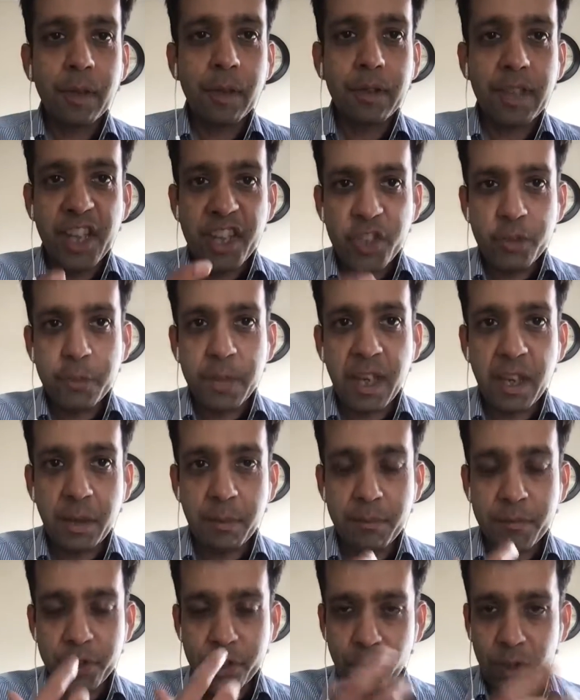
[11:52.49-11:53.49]

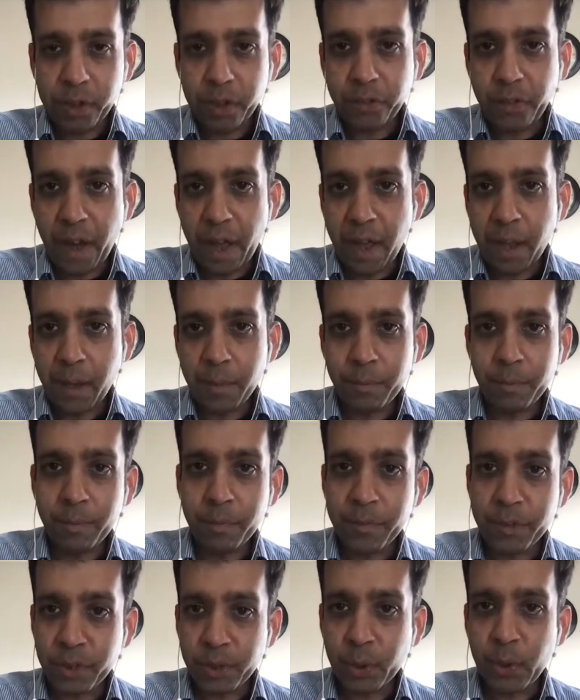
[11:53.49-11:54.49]
HBMs or the
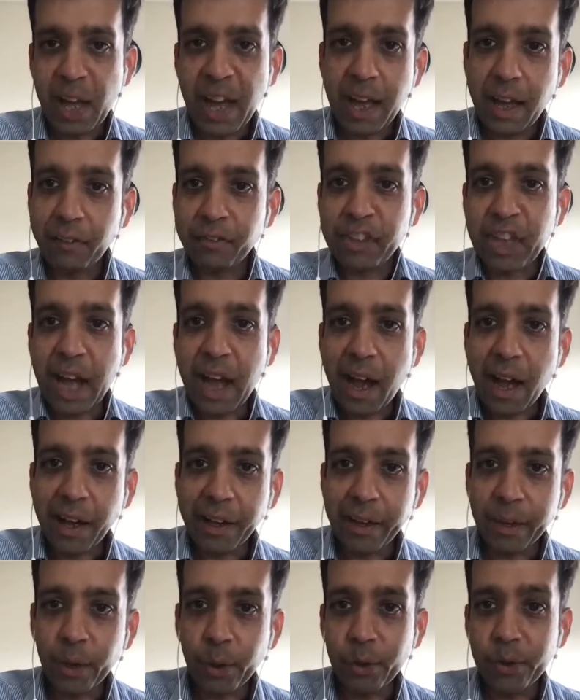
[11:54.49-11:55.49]
RAMs, you have the
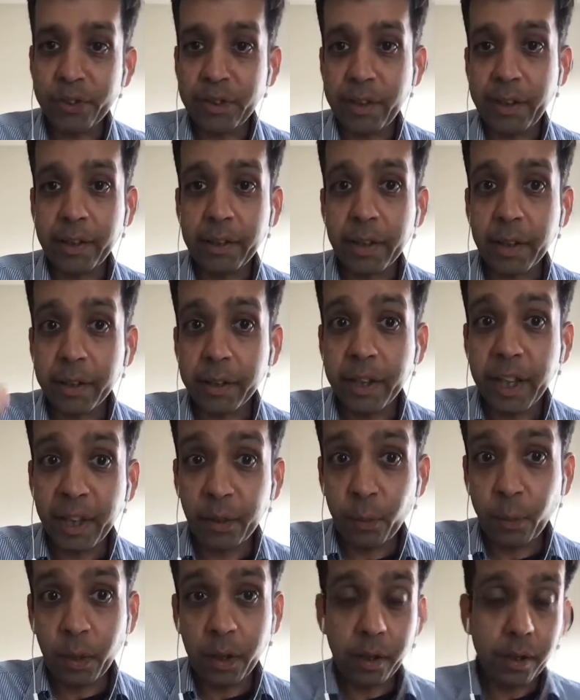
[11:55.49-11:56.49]
IOs like the
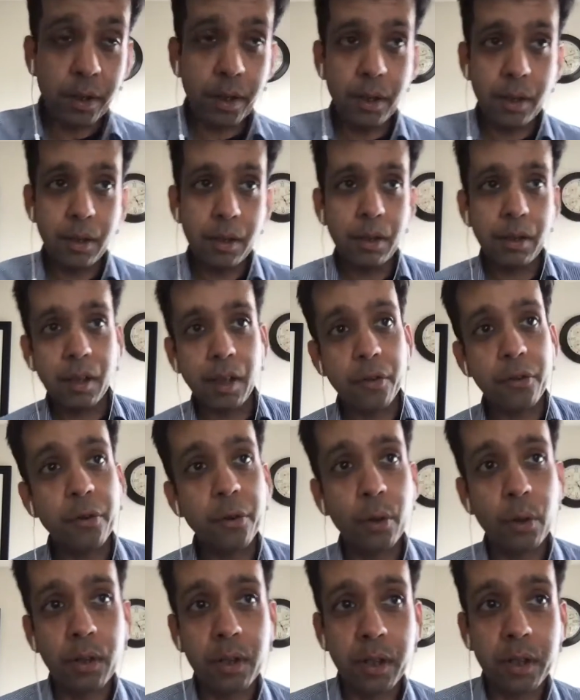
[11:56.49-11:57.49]
network
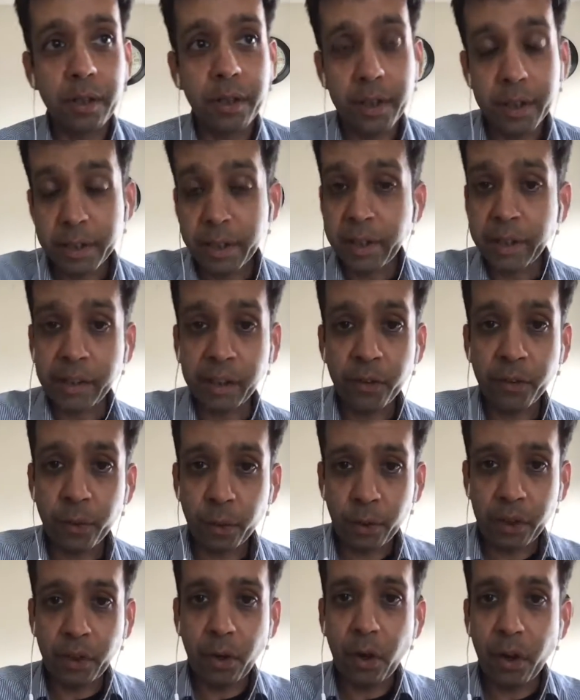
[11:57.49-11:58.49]
controller, the Ethernet
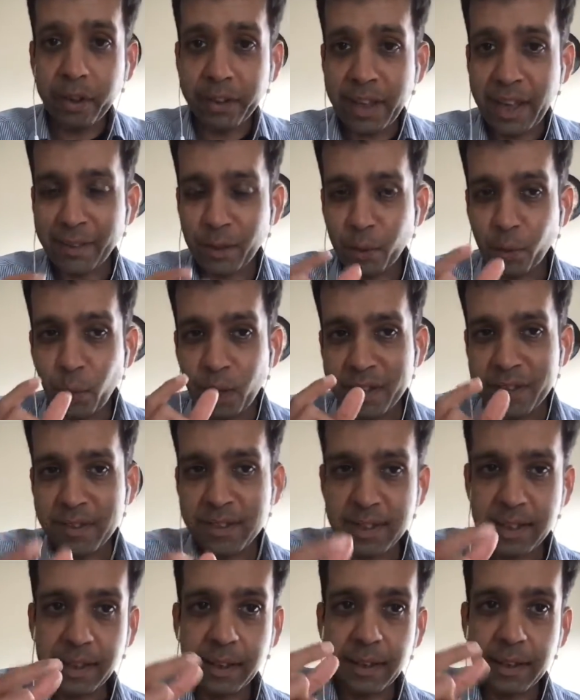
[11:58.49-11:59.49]
controller, all that on one
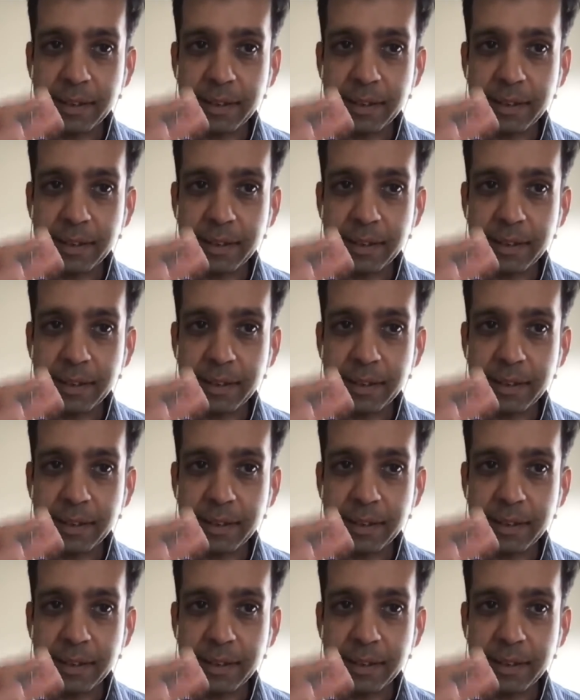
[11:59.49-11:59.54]
single